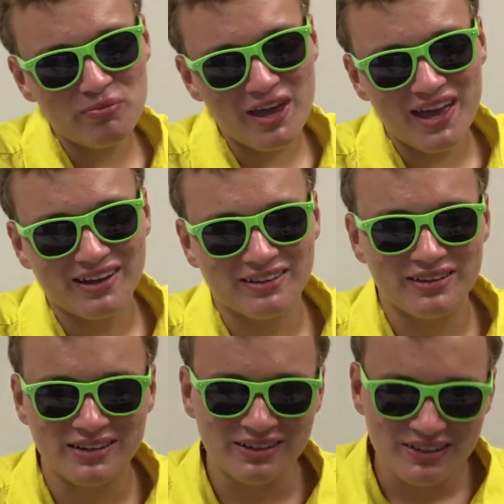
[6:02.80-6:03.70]
old man,
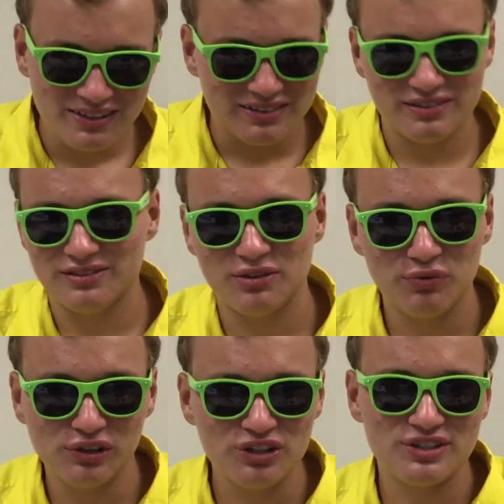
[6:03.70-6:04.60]
the
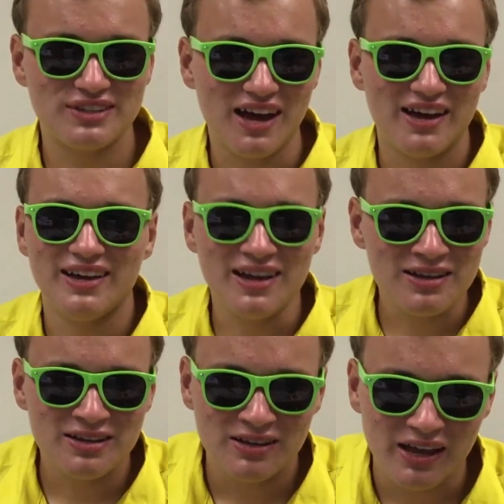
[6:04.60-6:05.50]
religious guy,
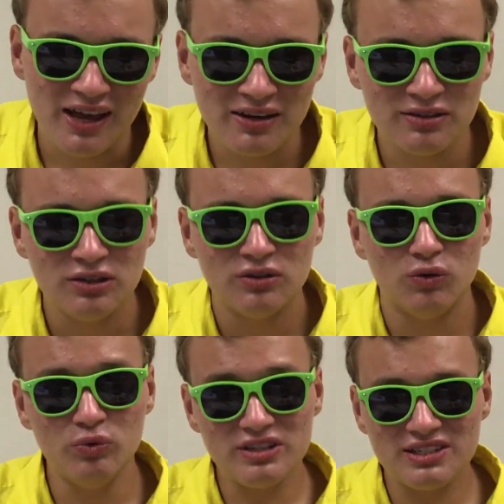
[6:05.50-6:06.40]
yeah? And
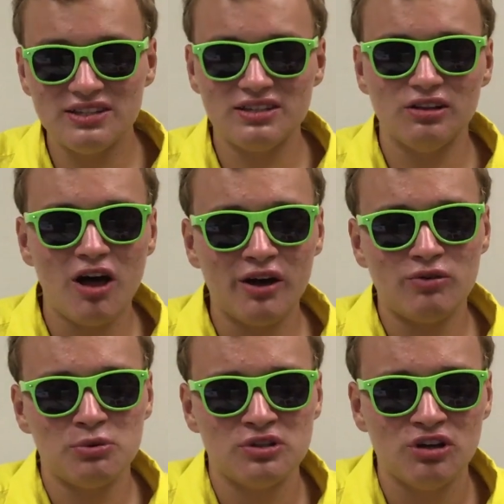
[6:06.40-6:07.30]
we see this a
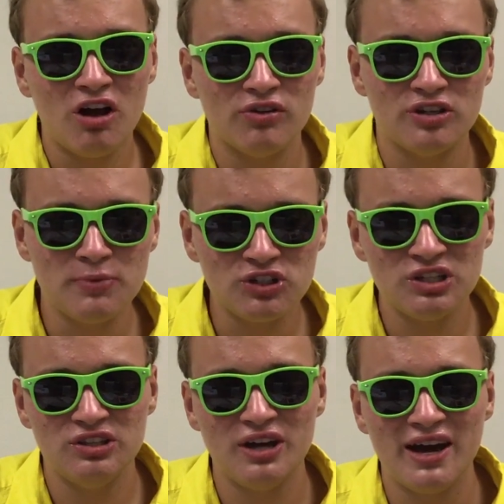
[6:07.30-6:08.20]
lot represented in the novel,
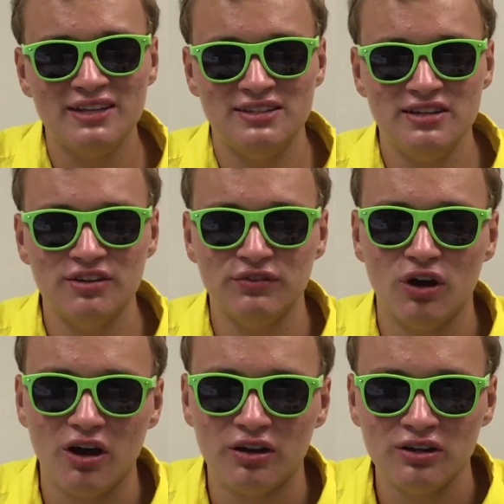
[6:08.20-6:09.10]
especially the idea of
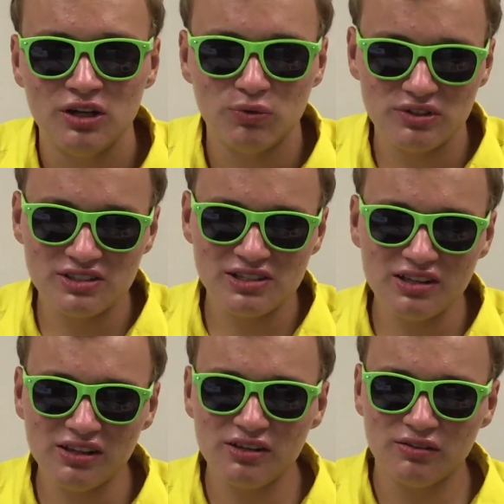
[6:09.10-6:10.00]
God. When
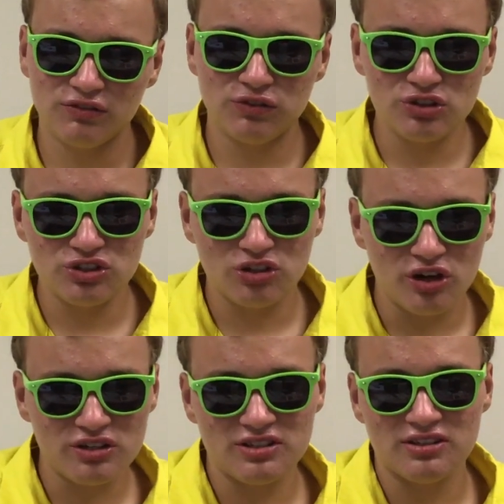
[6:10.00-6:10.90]
Celie first
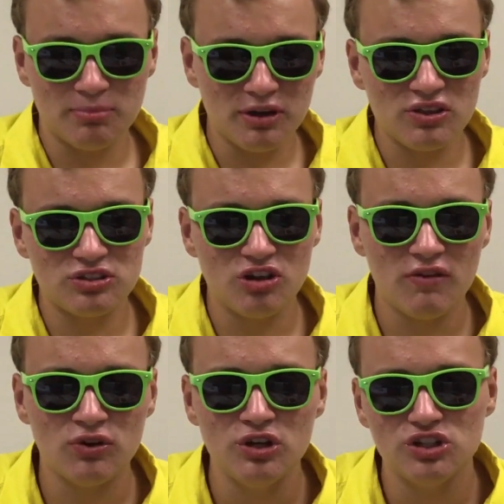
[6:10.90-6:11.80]
starts in the beginning of this
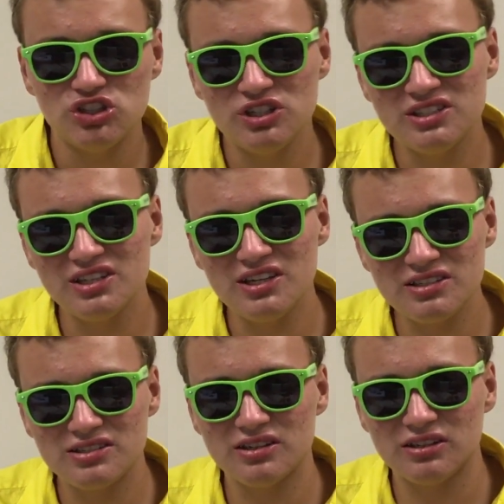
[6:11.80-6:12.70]
novel, she
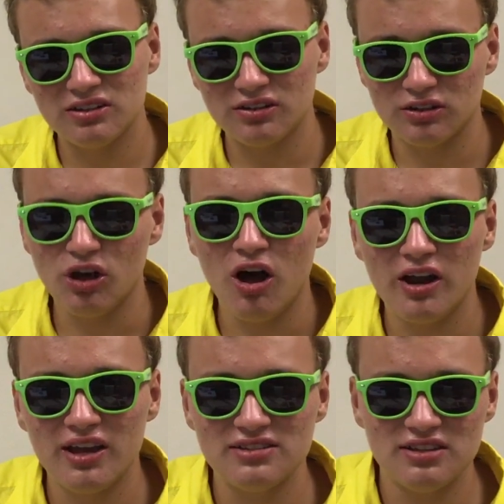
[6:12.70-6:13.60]
sees
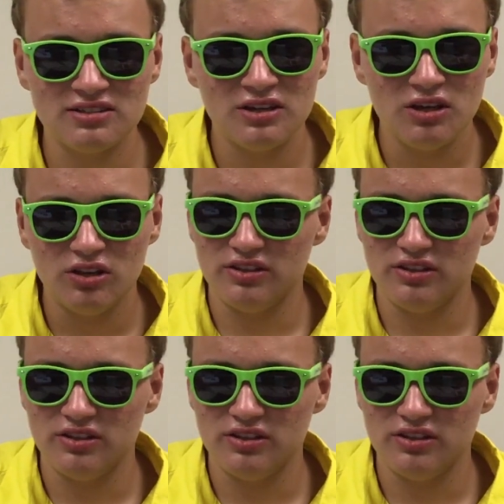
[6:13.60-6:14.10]
God as this